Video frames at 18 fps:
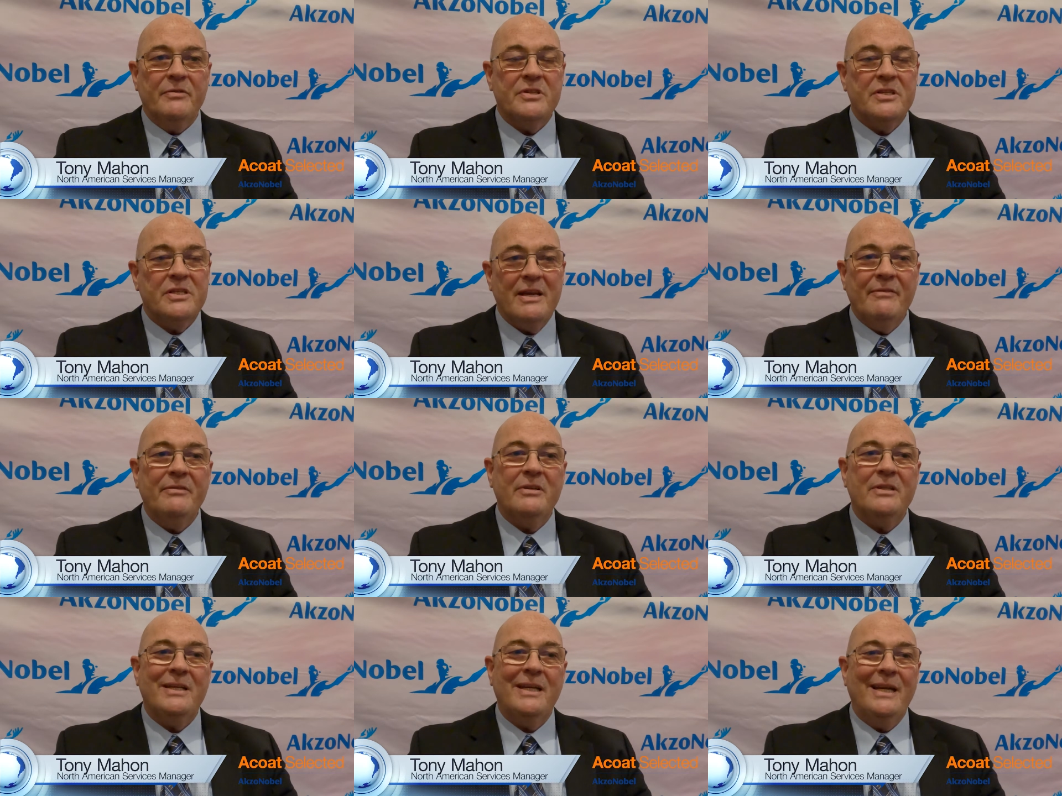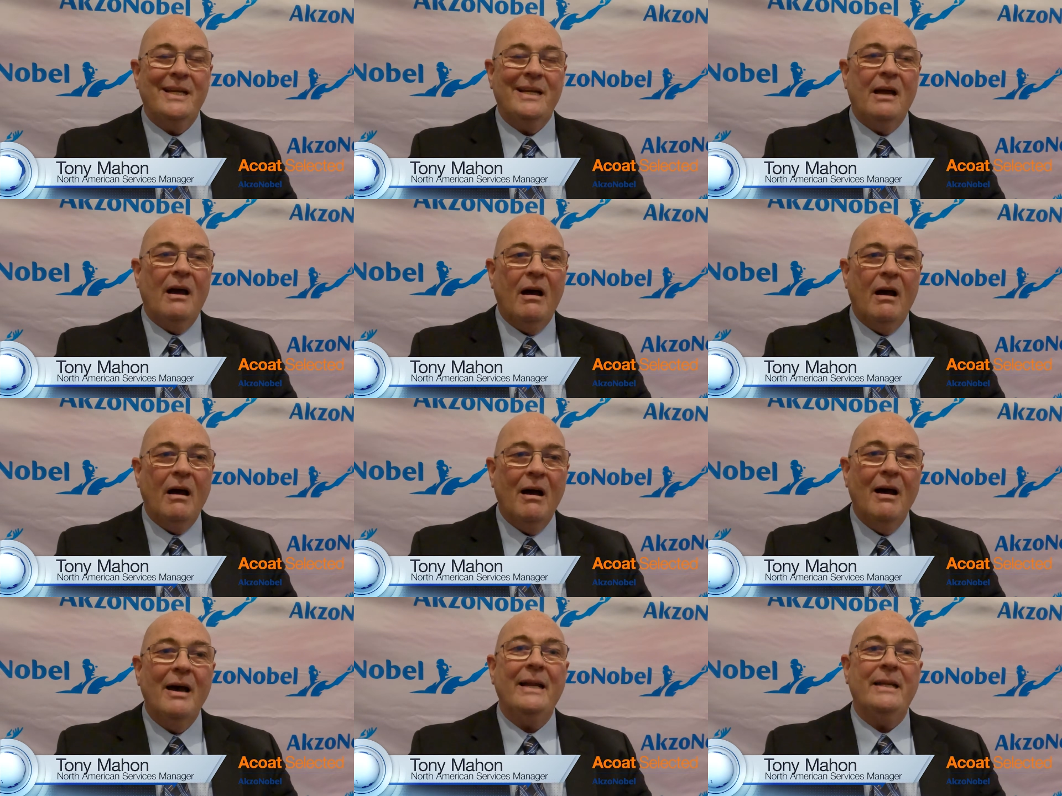of 17
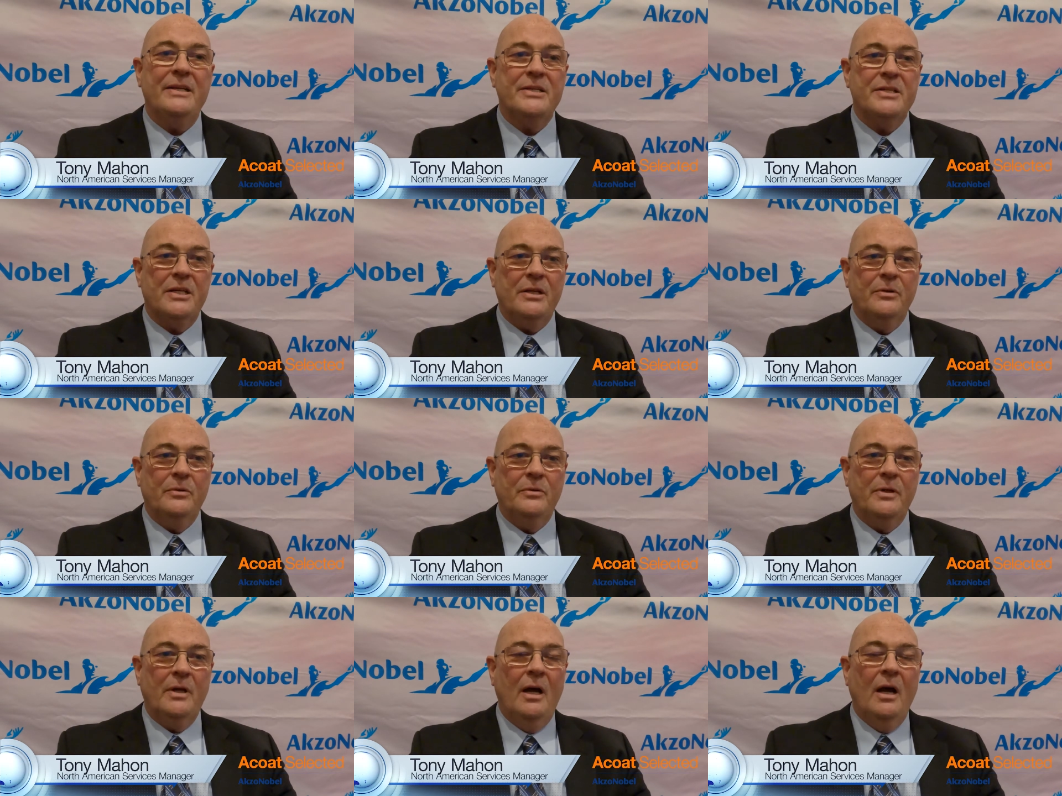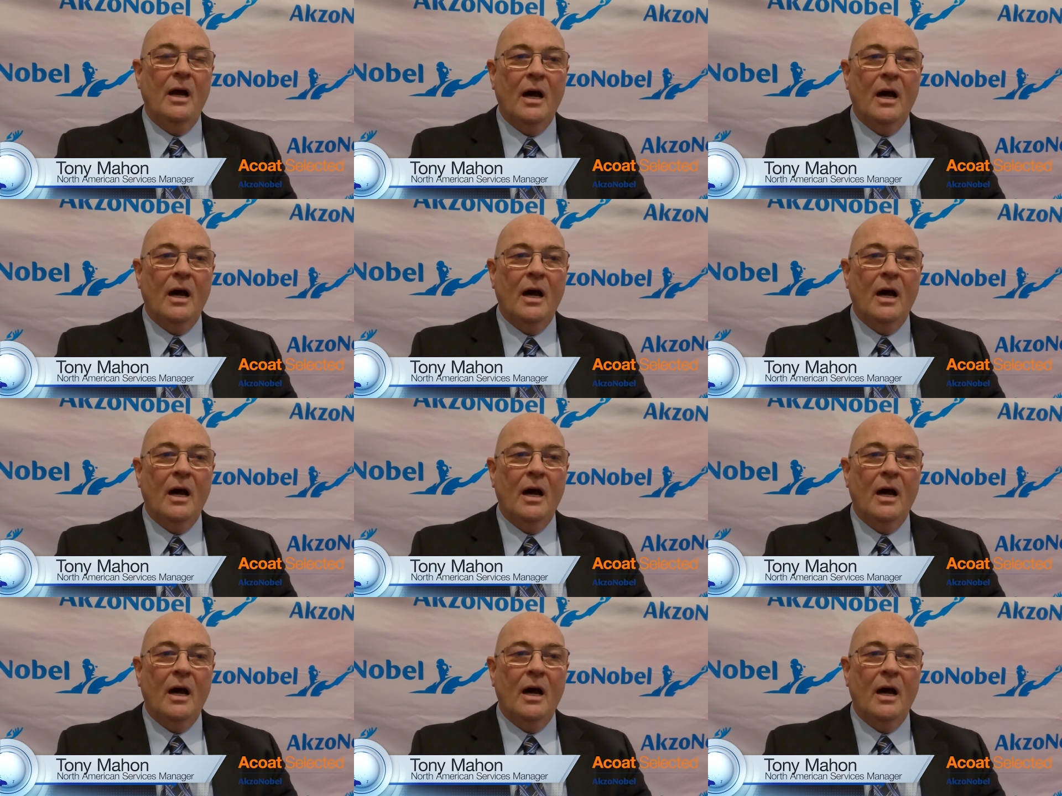highly skilled,